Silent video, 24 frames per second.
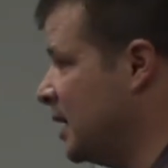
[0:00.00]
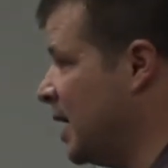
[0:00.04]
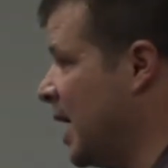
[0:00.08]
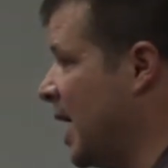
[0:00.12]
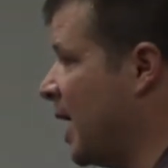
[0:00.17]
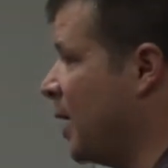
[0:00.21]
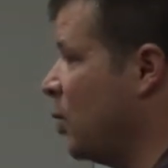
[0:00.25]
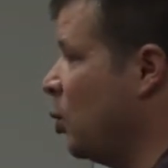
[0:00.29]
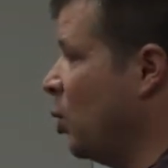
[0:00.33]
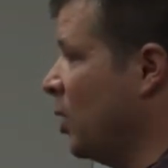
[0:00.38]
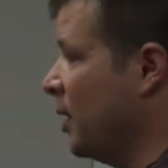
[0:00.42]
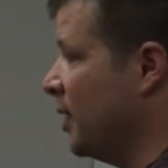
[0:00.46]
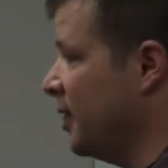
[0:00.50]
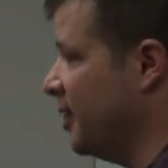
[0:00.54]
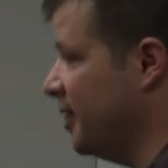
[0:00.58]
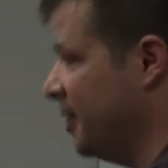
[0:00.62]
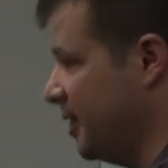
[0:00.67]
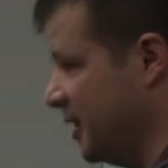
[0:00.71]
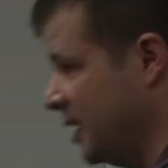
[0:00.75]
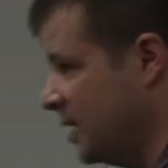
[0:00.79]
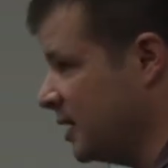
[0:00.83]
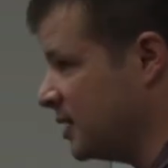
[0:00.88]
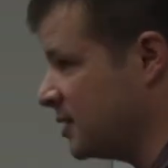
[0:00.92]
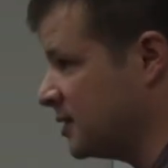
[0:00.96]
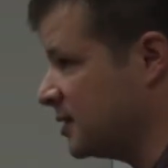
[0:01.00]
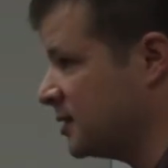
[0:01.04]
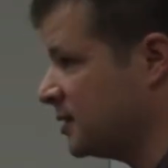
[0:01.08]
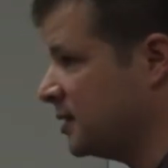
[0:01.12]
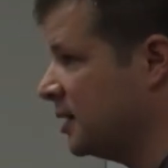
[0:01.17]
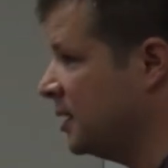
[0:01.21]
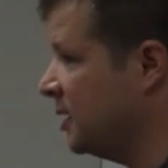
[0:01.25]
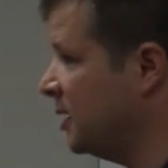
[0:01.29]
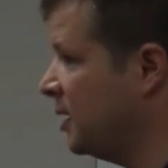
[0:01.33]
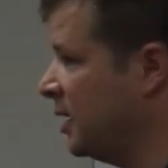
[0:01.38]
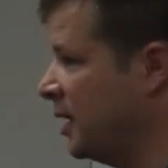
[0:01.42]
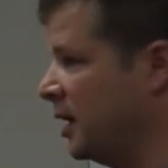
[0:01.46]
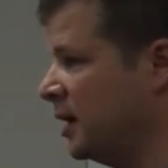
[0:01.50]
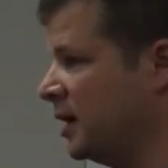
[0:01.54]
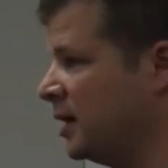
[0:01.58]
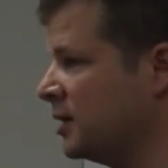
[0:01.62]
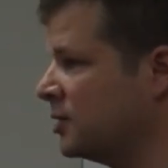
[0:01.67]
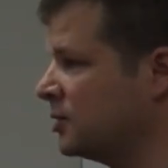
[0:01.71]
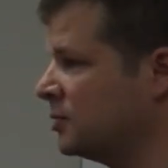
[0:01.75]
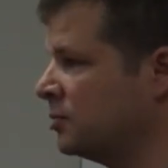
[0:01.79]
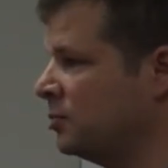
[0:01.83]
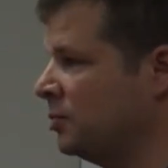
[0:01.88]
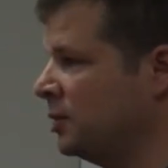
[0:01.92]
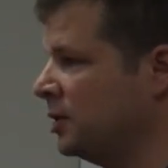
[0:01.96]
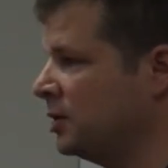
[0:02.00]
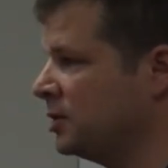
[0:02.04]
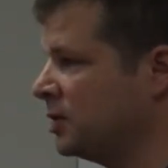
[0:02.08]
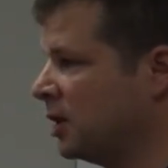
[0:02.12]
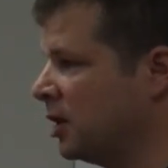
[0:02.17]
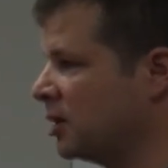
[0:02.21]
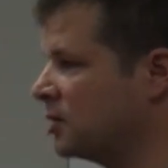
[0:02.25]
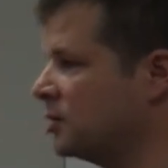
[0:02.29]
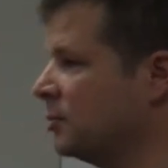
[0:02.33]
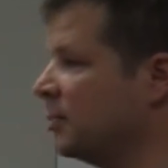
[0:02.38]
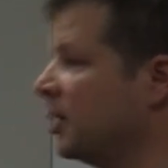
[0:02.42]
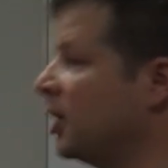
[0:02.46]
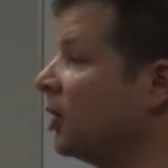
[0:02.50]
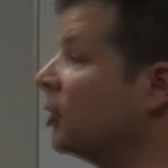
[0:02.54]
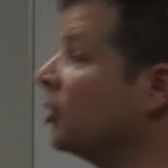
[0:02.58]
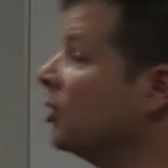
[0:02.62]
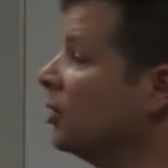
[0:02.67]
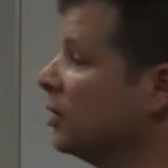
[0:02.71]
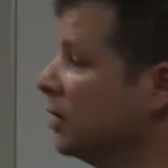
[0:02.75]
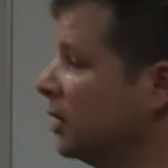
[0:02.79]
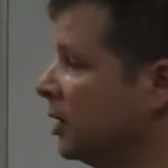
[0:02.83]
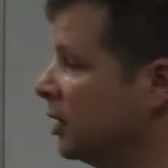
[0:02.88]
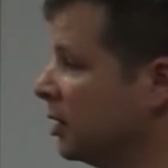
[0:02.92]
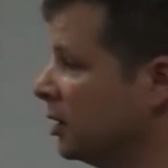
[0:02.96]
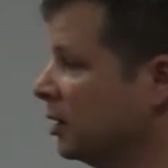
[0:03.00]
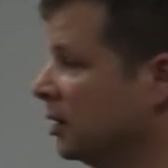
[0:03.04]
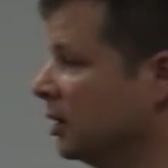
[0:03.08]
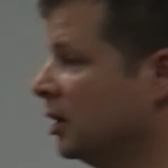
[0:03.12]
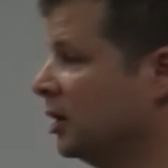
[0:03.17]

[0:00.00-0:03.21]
I want this. And again, as we talked about earlier,